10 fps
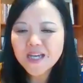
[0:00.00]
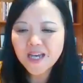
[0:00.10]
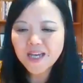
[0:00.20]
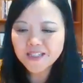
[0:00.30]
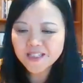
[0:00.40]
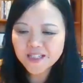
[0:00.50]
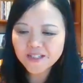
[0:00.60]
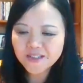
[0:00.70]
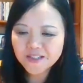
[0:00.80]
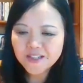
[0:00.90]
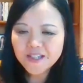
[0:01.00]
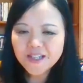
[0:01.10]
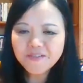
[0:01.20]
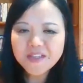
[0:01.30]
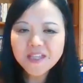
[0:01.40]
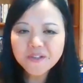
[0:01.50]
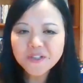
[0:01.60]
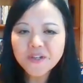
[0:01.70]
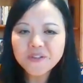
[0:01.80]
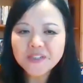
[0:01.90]
And even though
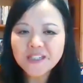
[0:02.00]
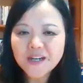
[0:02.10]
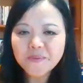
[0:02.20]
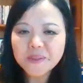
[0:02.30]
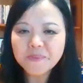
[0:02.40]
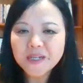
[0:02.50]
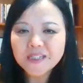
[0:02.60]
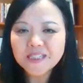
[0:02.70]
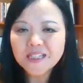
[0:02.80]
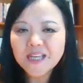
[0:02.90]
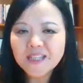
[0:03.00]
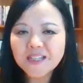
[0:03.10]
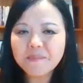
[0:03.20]
Tony and I, we work together,